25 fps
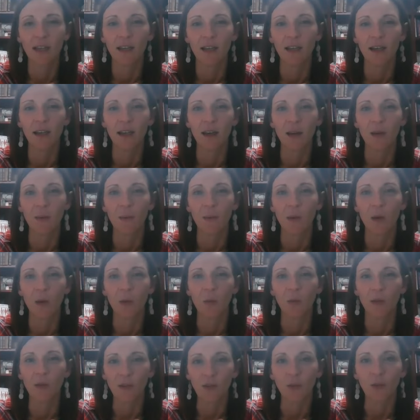
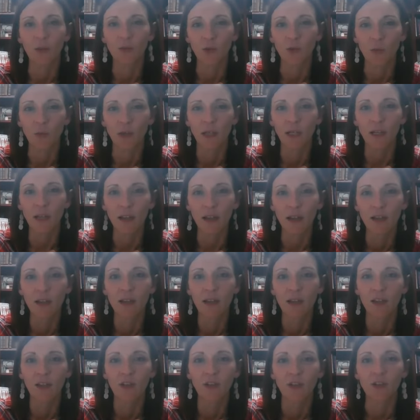was social media
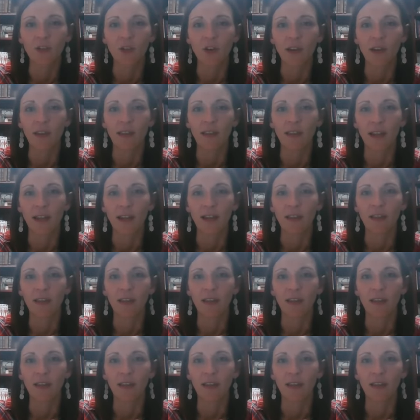during that